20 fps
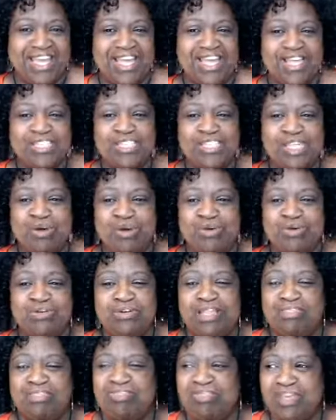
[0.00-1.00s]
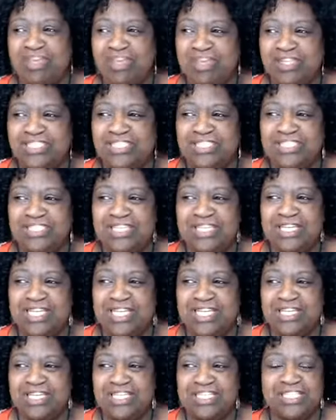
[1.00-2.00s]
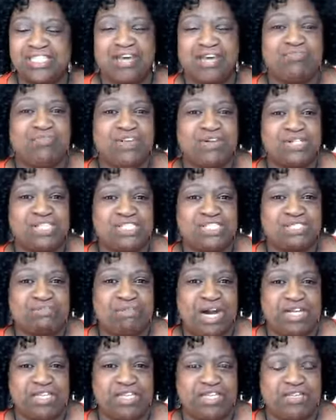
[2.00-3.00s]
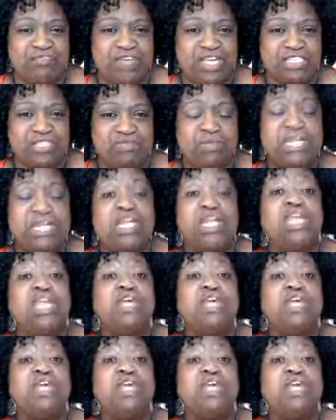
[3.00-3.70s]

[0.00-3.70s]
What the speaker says: So this is a very small investment